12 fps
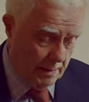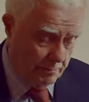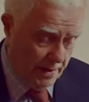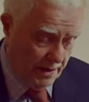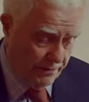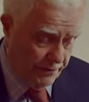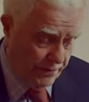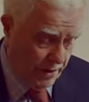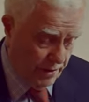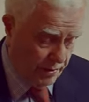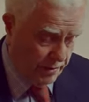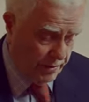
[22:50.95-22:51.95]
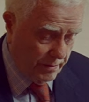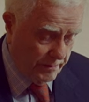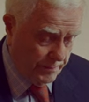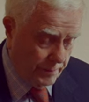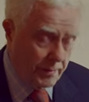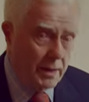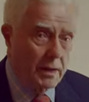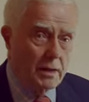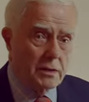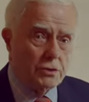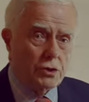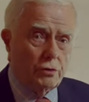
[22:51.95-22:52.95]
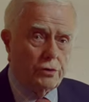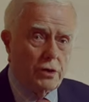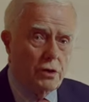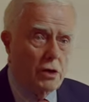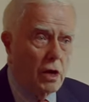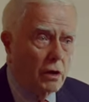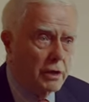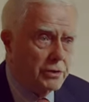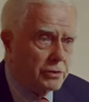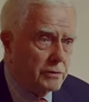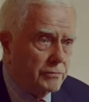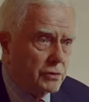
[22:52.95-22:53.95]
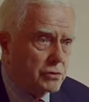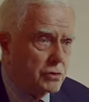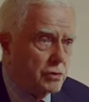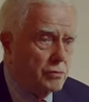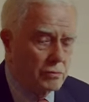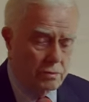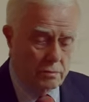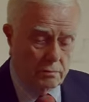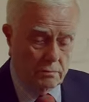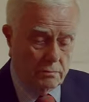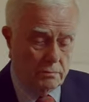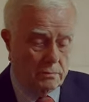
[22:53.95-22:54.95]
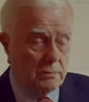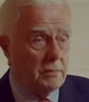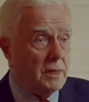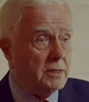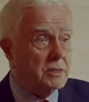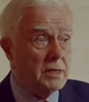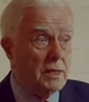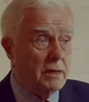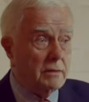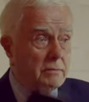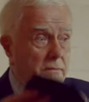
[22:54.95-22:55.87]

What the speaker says: by faith. So the knowledge of the truth, that's here,